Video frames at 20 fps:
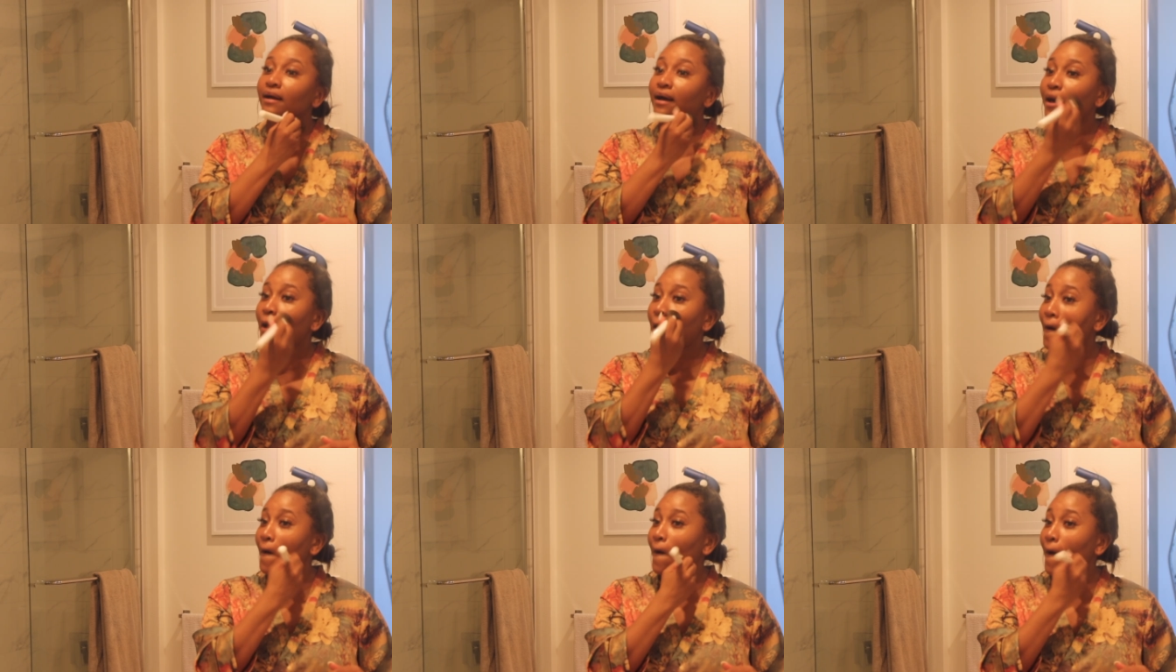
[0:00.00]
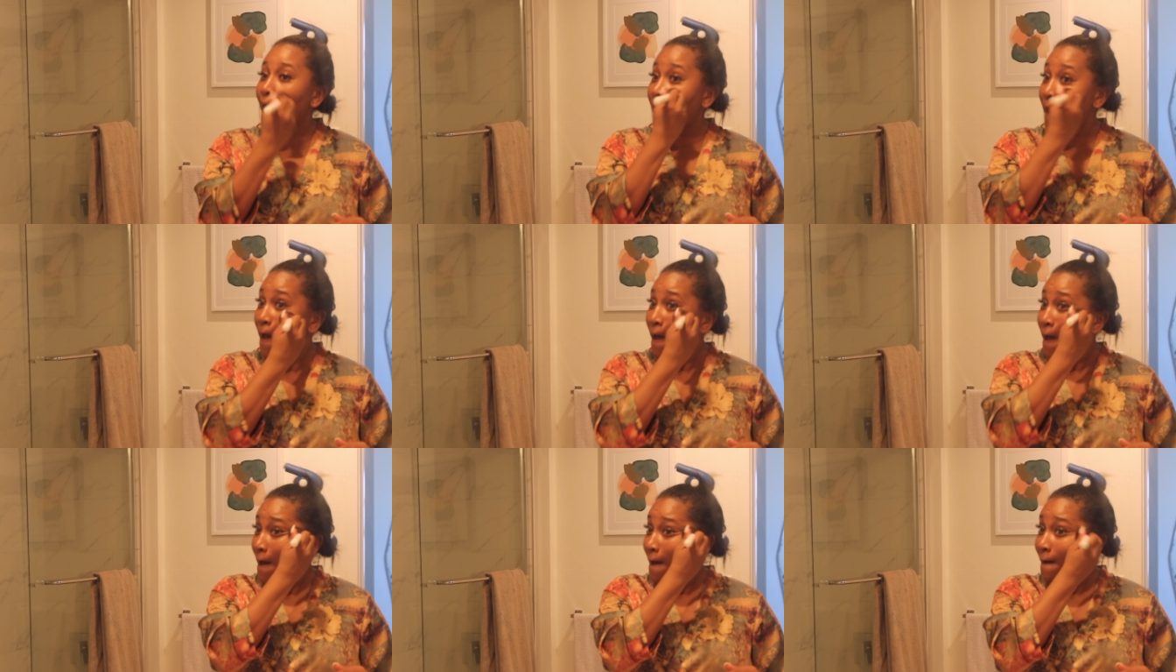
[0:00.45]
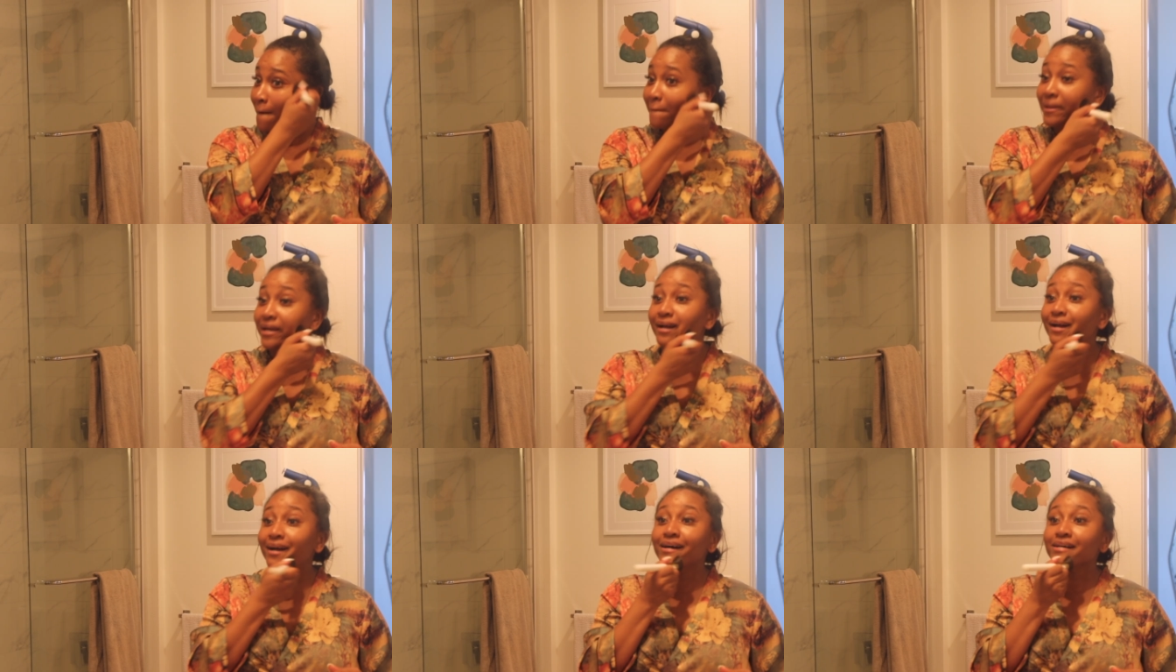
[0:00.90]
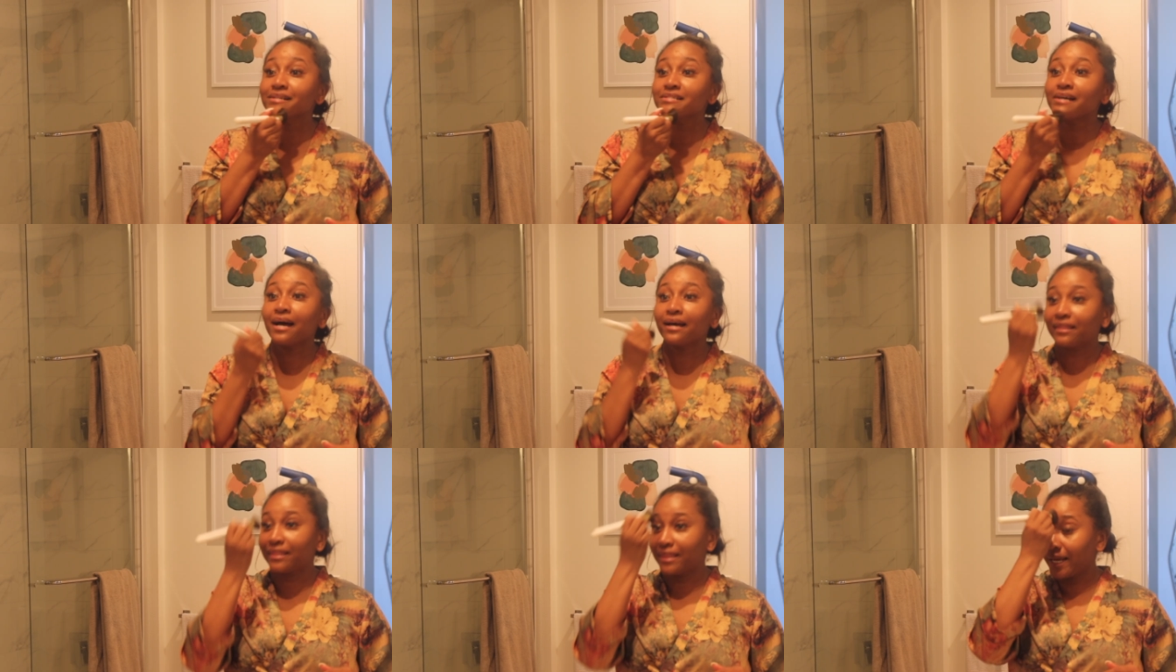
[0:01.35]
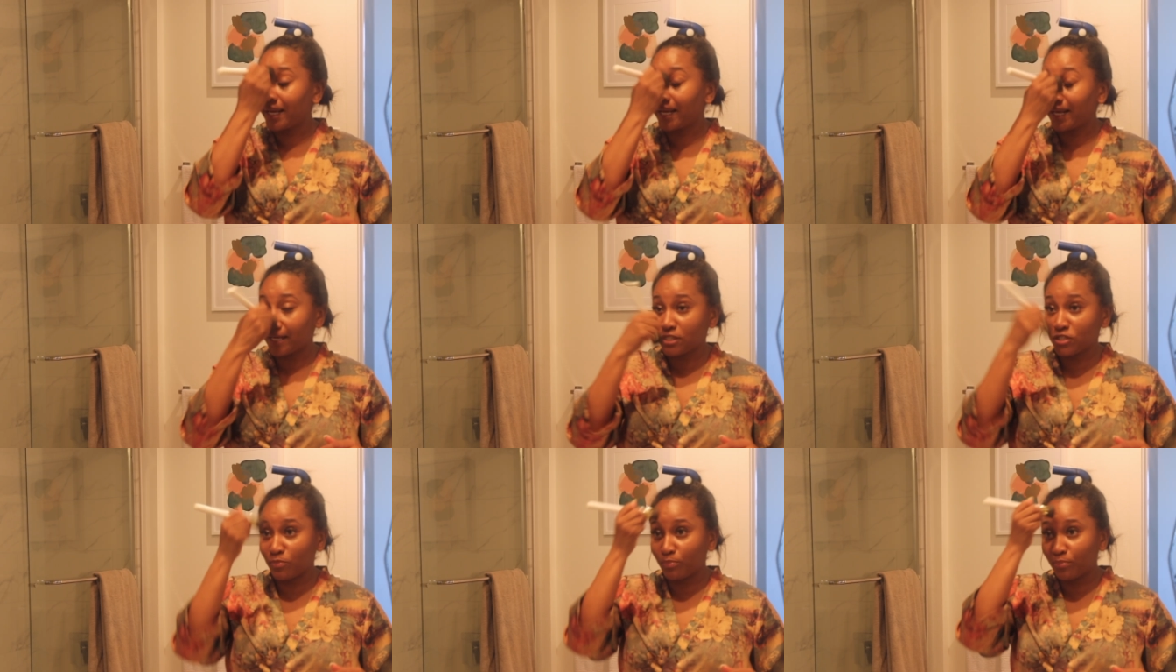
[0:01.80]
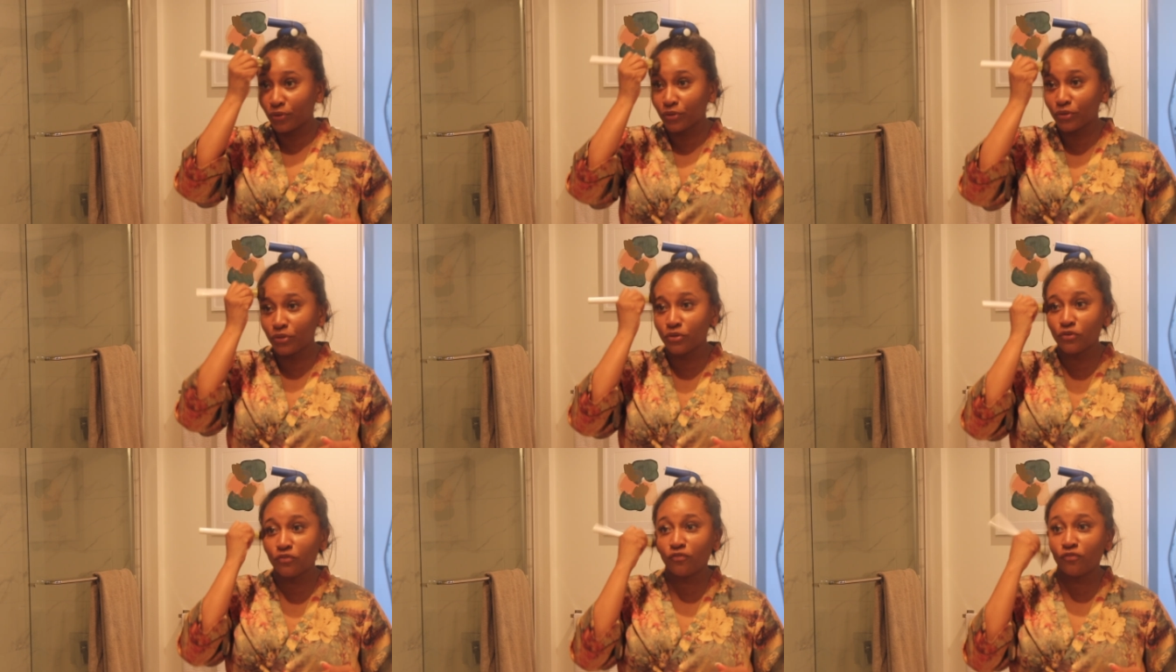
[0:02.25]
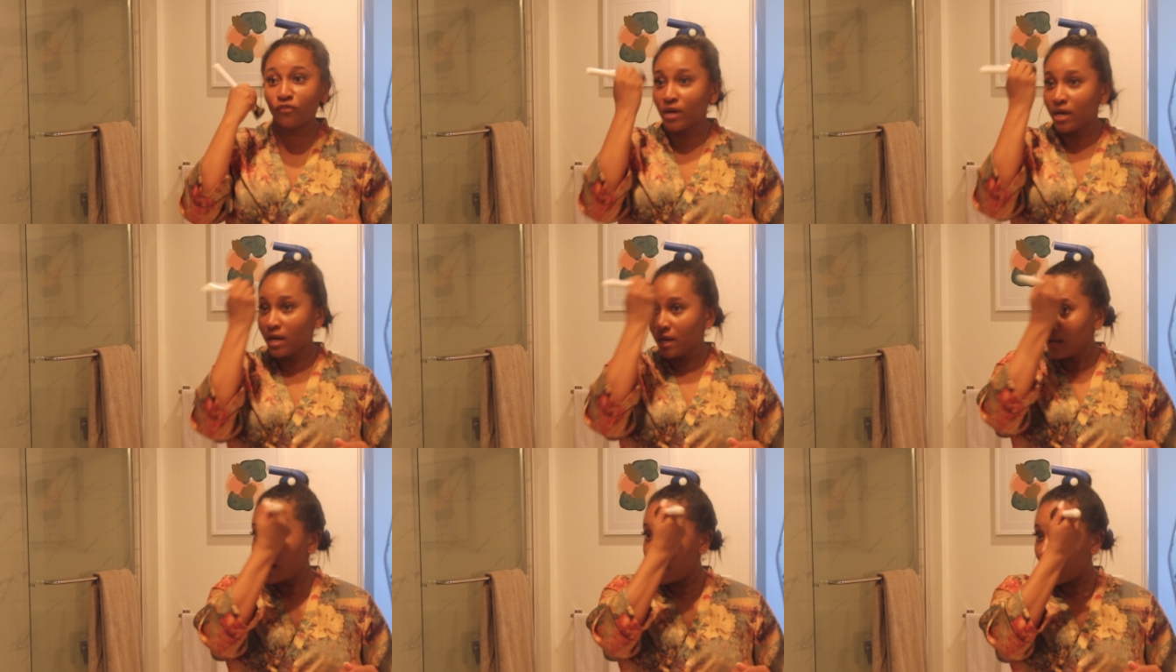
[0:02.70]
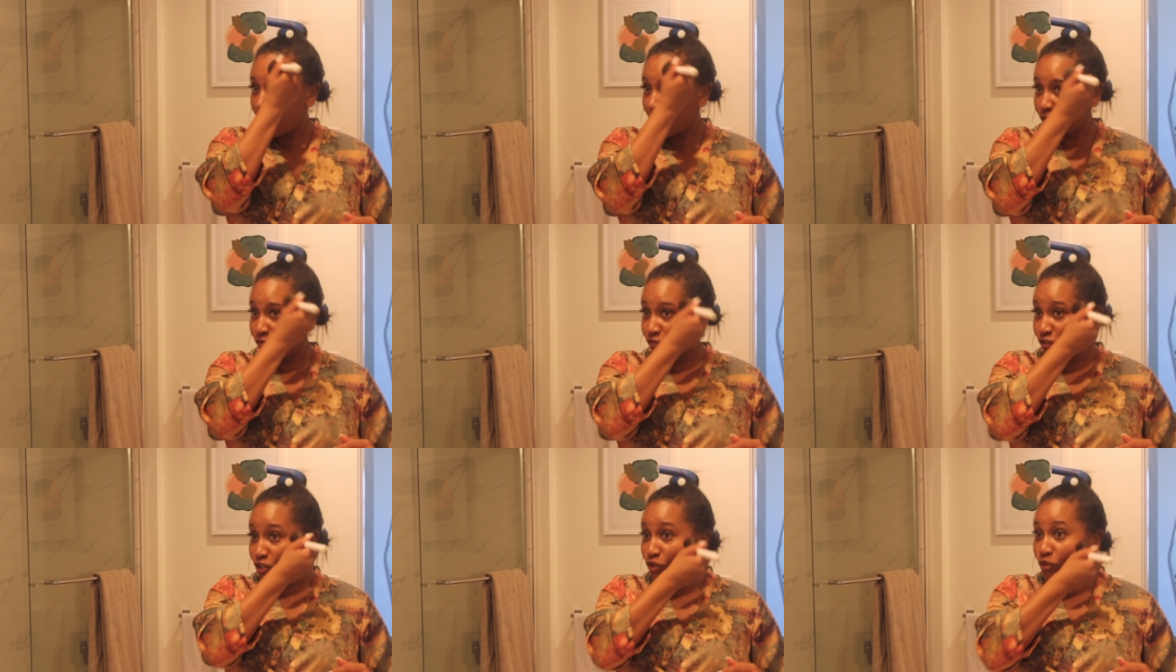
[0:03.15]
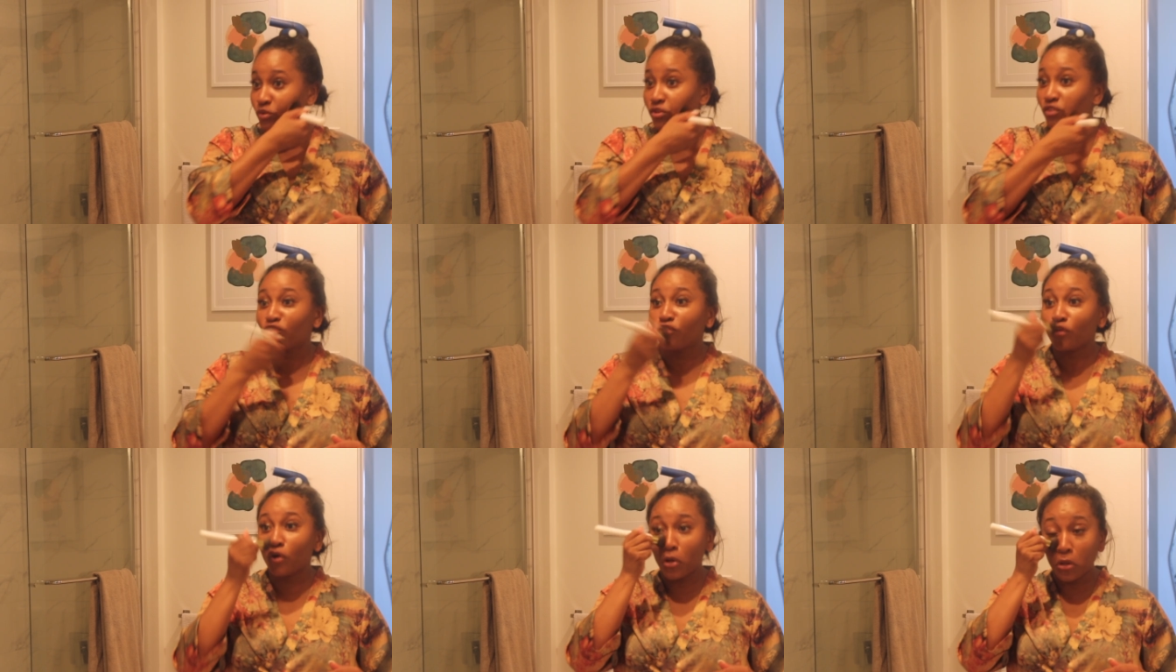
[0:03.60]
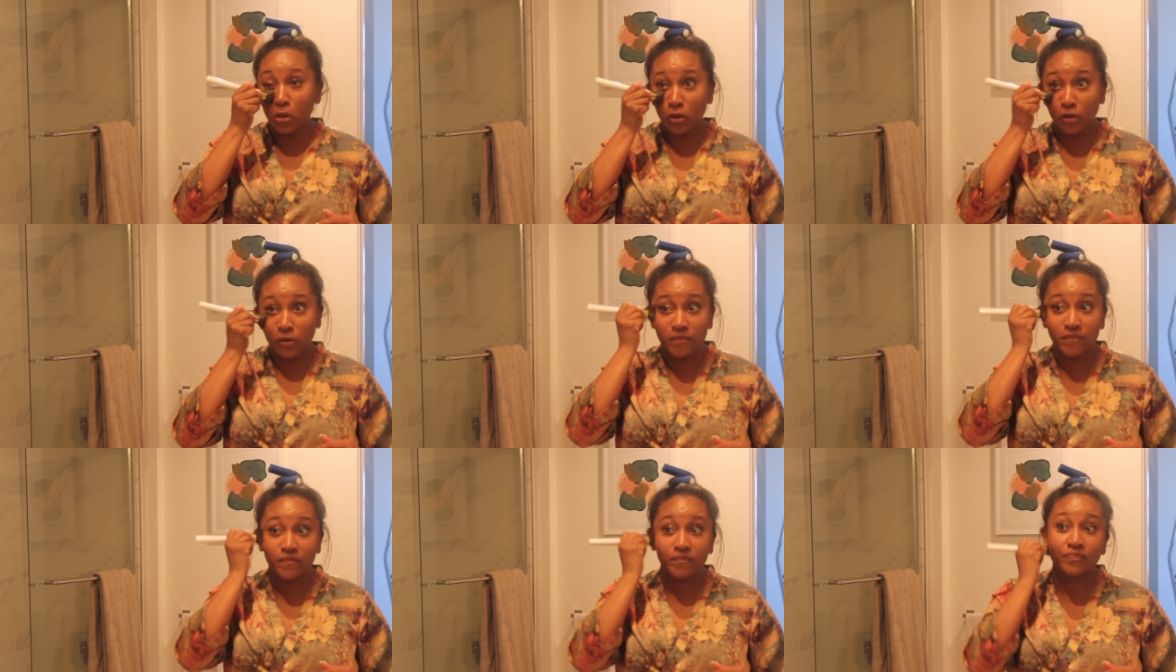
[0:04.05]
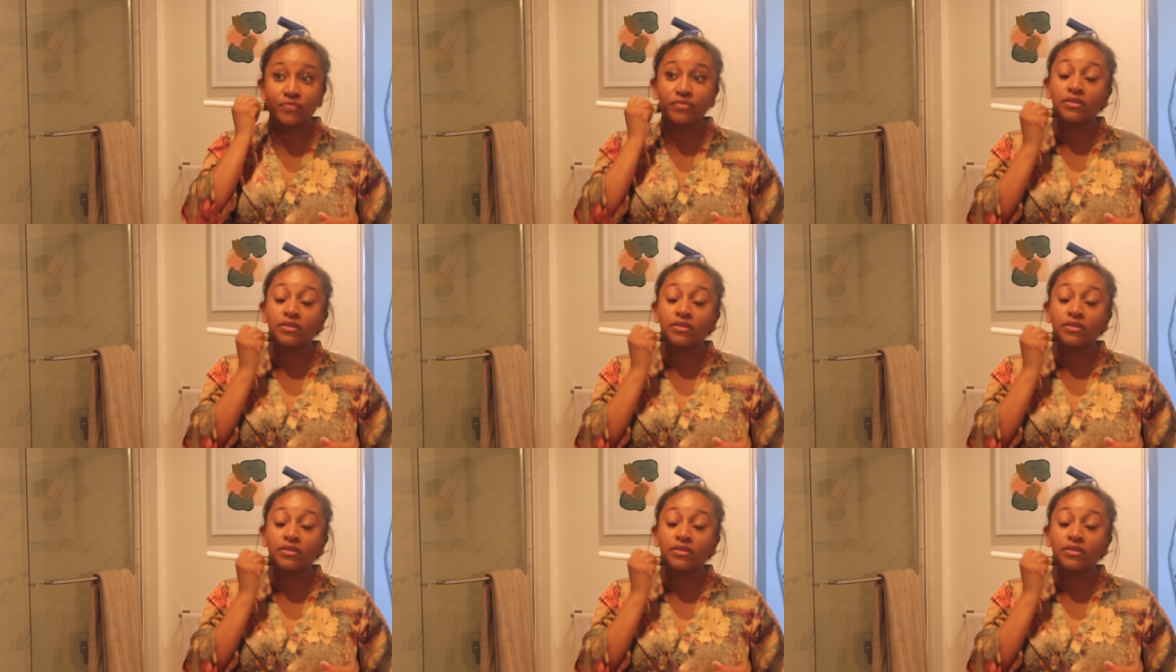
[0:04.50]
Because I think it's proof of youthful,